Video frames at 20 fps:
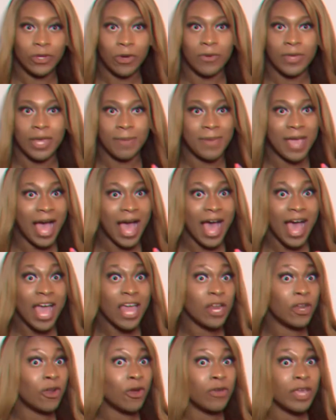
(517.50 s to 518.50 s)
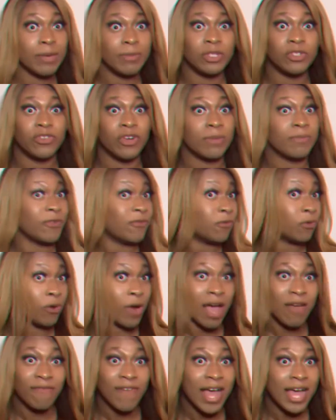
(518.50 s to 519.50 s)
get me high and don't get me drunk before
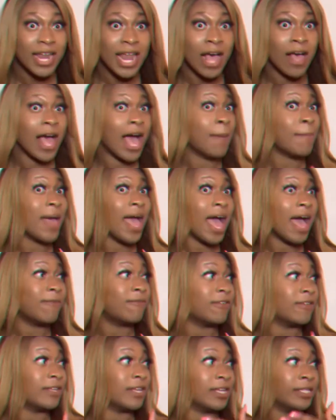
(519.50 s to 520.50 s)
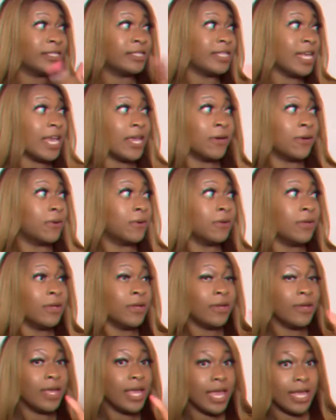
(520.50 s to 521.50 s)
I find out I'm gonna have a sale
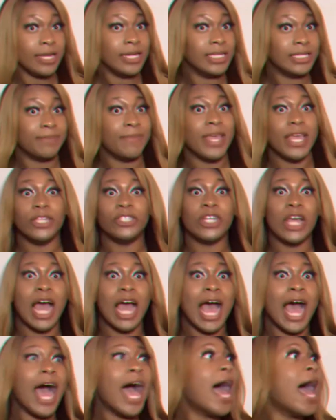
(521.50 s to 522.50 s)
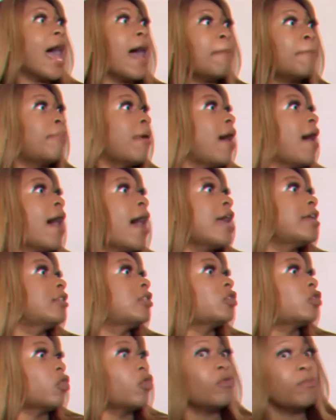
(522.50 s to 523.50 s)
in this bitch. I bought
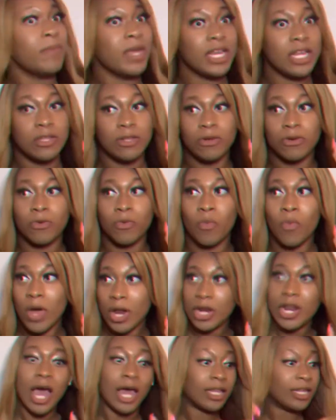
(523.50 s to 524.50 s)
so many little $1